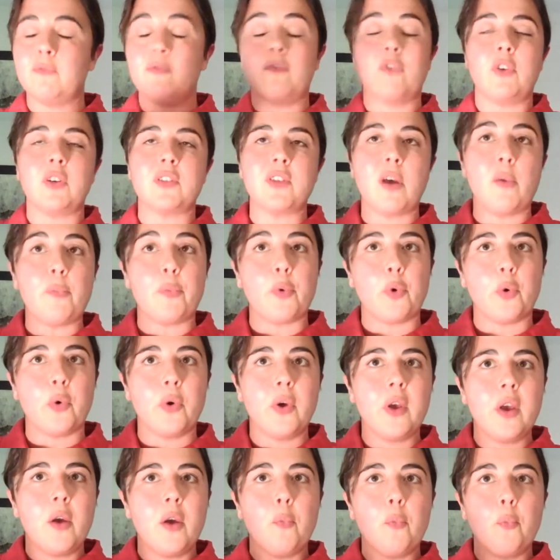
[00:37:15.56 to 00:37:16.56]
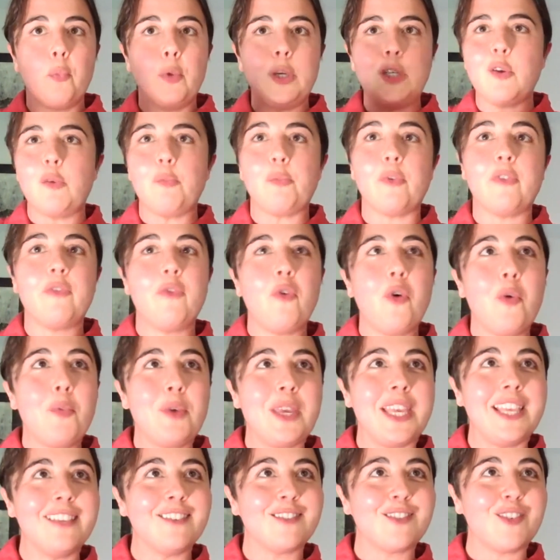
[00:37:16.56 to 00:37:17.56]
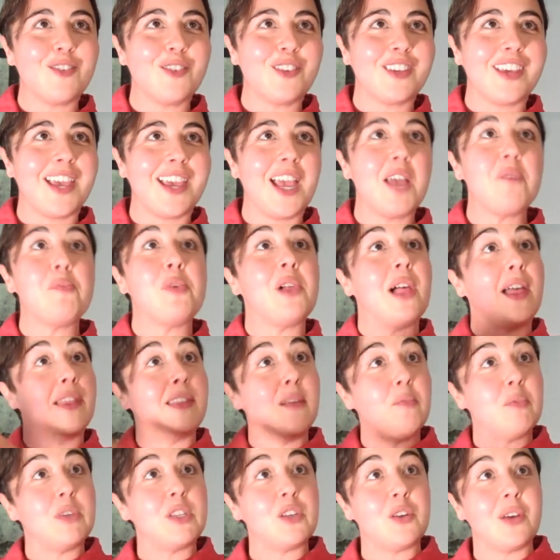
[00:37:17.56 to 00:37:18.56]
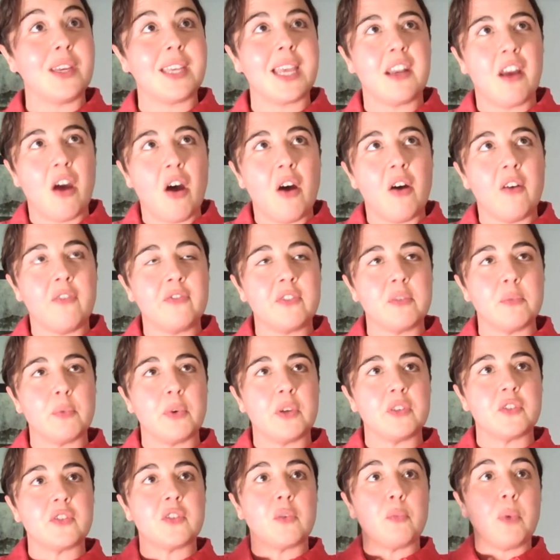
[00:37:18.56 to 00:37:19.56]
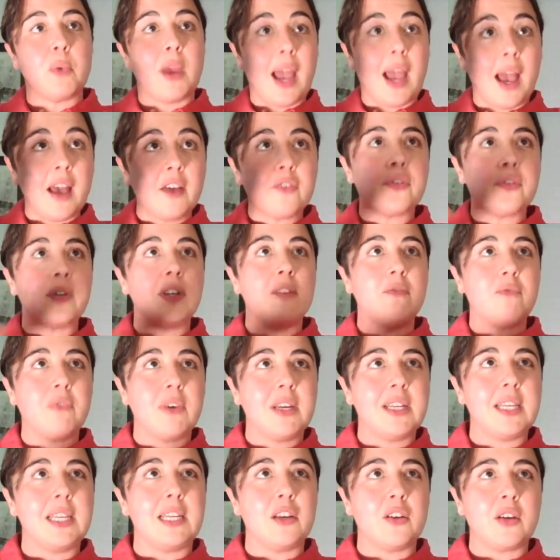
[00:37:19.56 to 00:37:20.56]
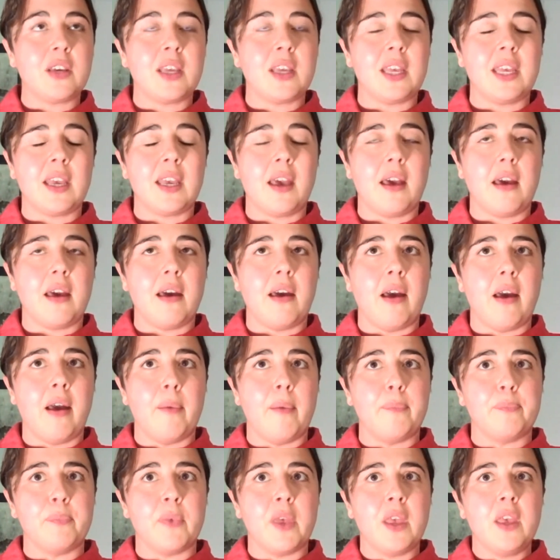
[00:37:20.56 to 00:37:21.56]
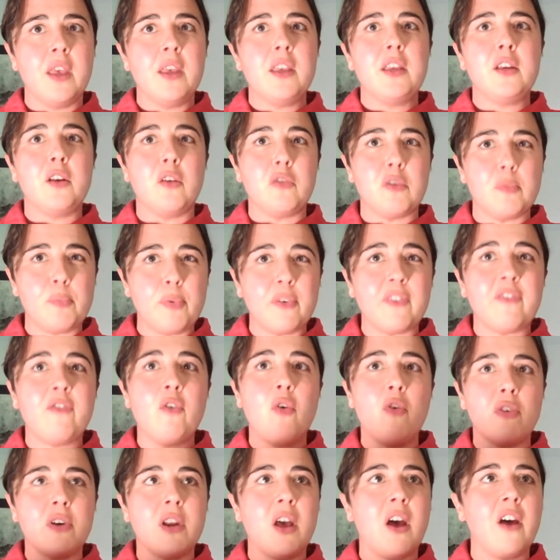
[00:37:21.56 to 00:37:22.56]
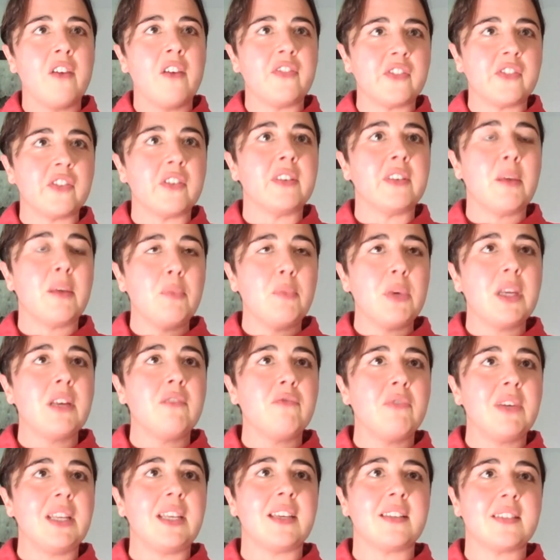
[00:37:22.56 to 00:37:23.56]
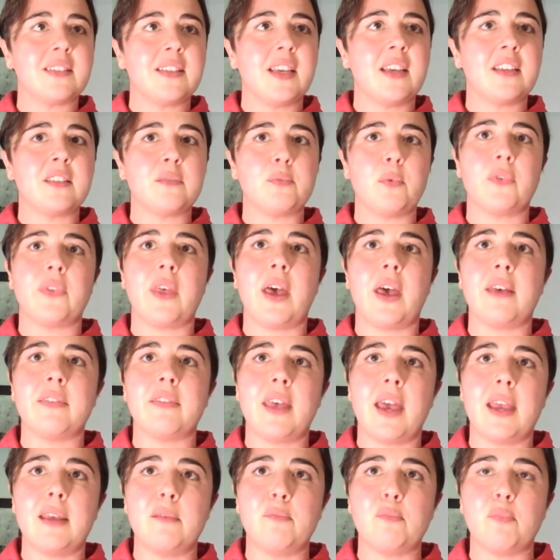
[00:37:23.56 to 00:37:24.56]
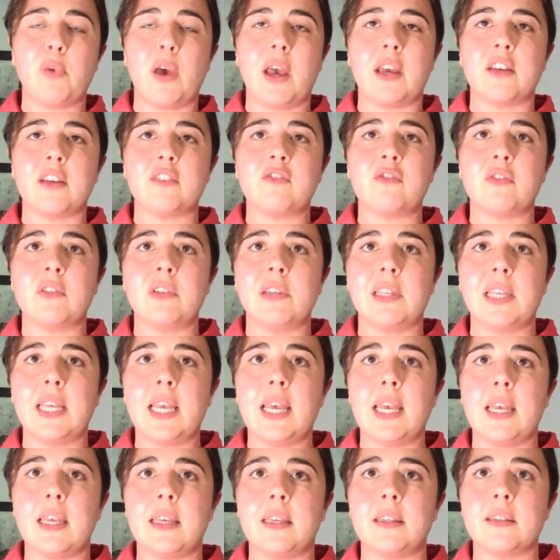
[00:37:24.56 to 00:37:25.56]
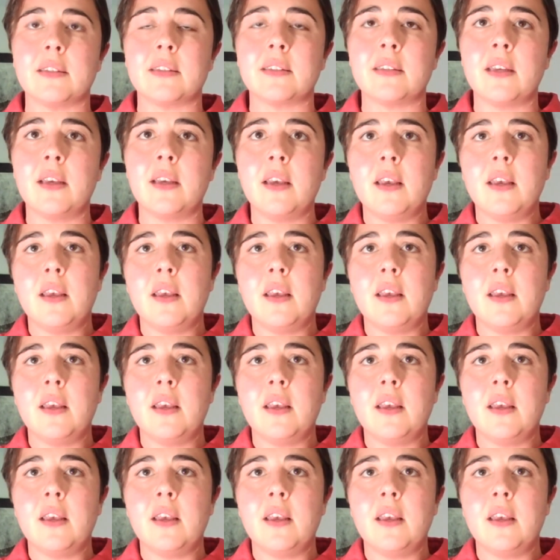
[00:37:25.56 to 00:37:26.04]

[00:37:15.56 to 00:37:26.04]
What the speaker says: for example, we do it before we install the cable, and then we do it again afterwards. So we're actually really looking at the before and after, and then we can really assess what that impact truly is.